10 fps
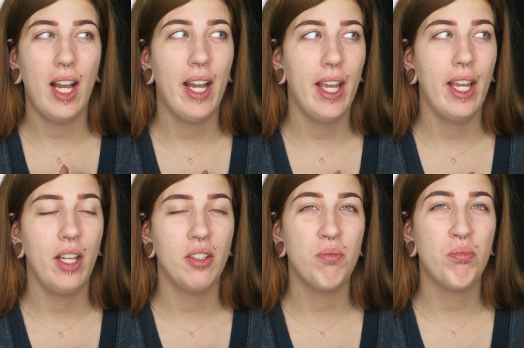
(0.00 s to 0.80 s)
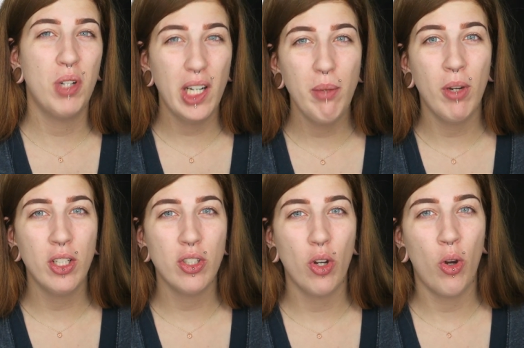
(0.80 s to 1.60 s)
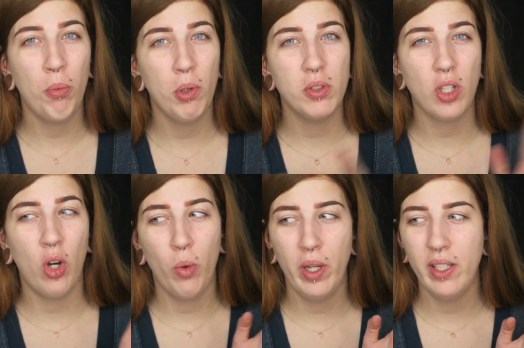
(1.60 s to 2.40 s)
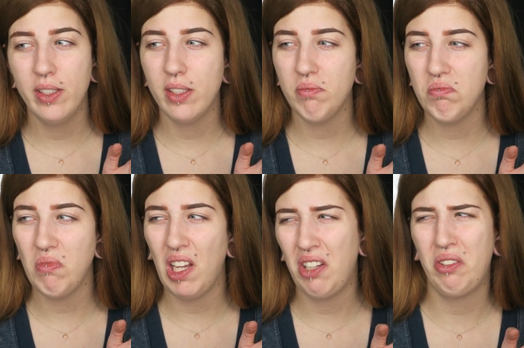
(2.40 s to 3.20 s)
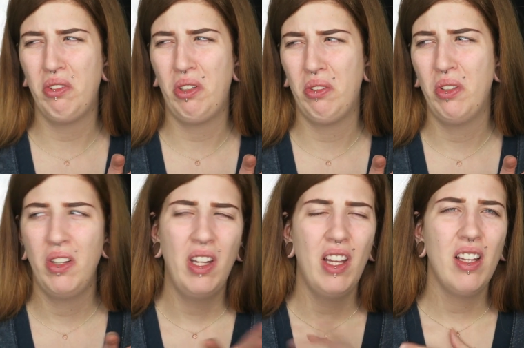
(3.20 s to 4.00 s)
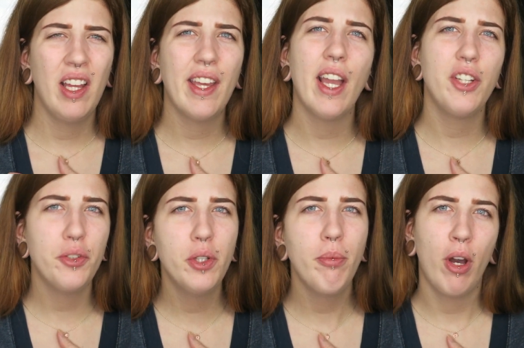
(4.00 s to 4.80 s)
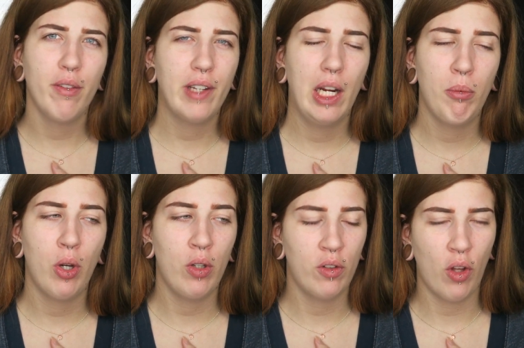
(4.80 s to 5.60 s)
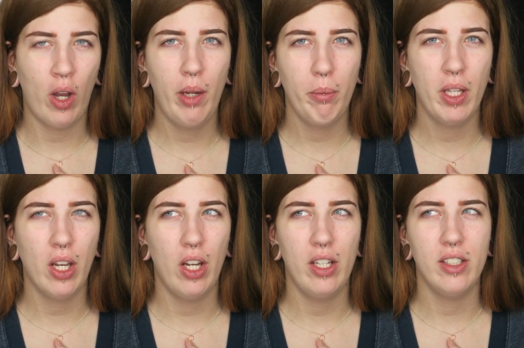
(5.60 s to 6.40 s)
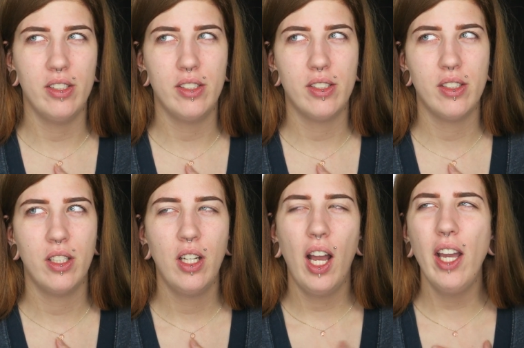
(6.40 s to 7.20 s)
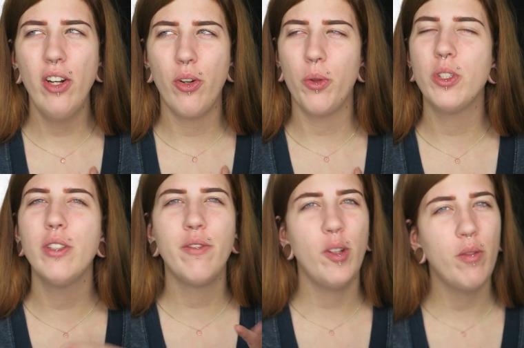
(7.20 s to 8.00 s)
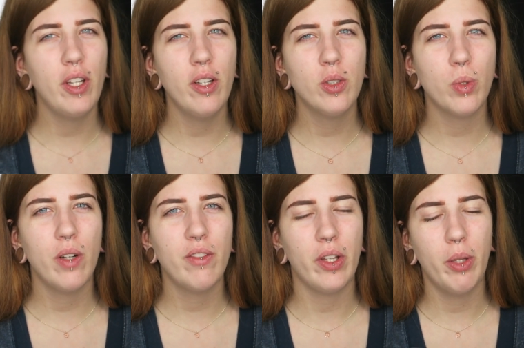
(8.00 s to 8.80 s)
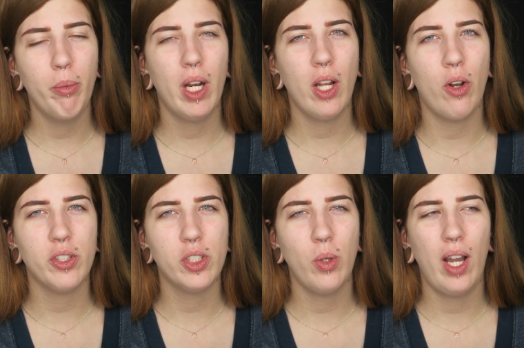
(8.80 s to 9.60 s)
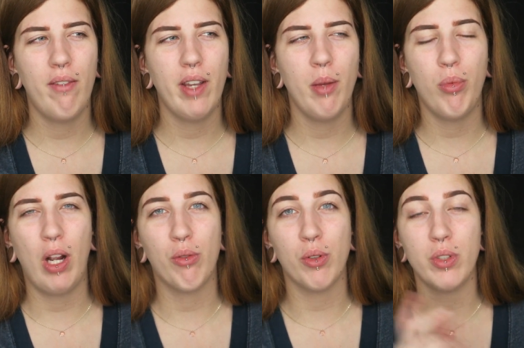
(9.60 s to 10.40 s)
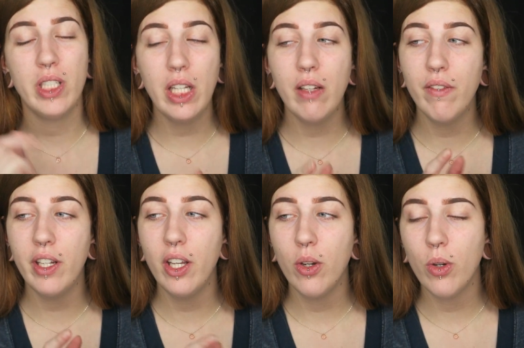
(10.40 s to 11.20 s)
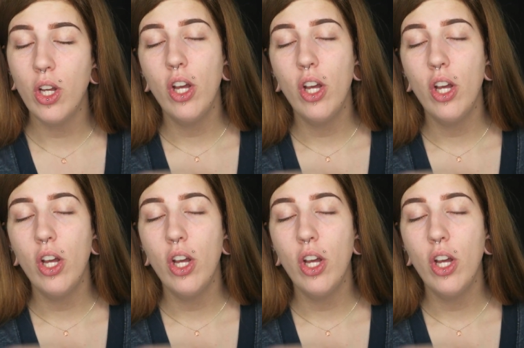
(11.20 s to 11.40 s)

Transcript: I pretty much almost always, I don't know, like I do them off camera a lot because, I don't know, there's a few videos where I've done them, but I also have a brow routine video.